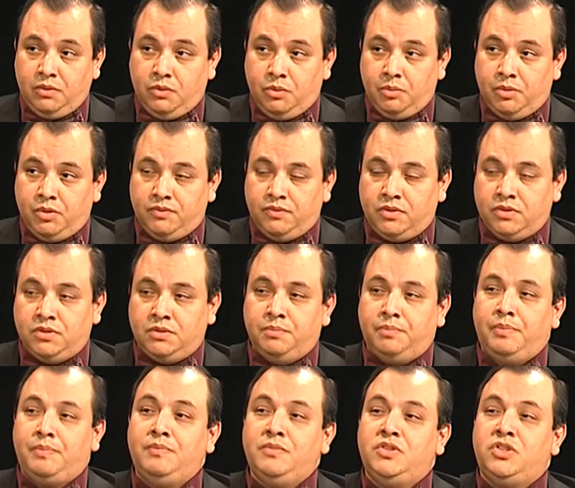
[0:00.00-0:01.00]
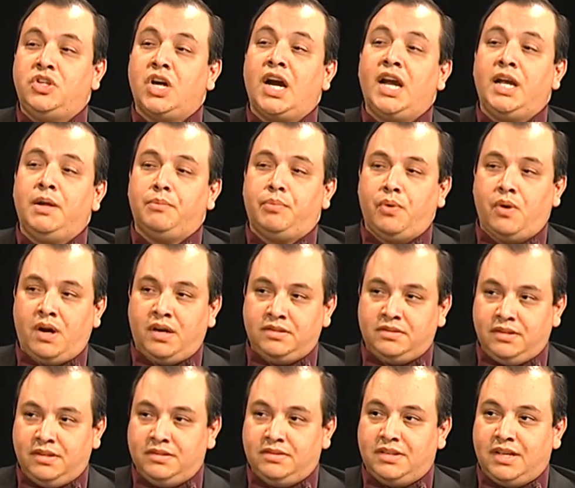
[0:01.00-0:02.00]
removed. There's a giant
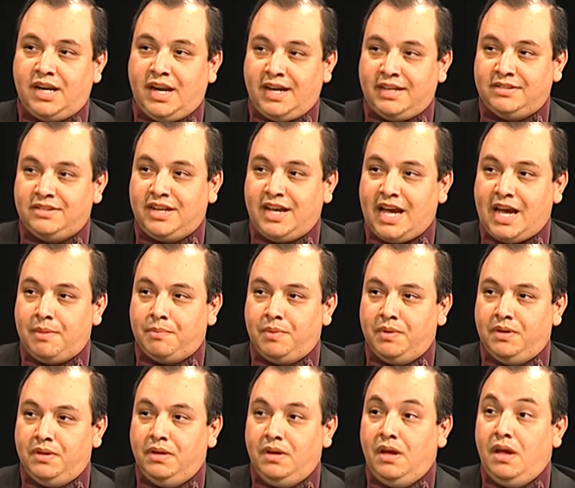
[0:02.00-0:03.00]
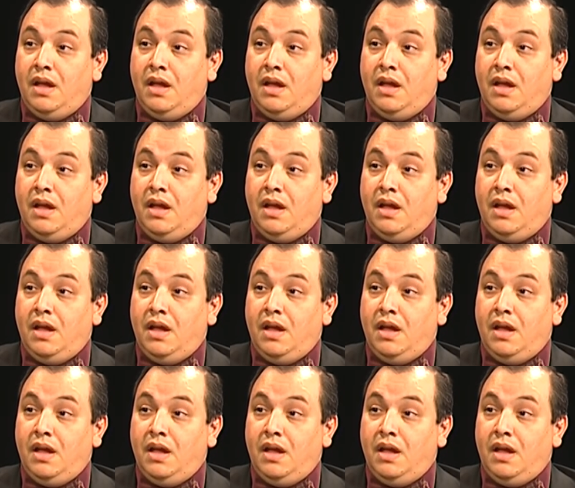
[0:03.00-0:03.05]
process that has to happen.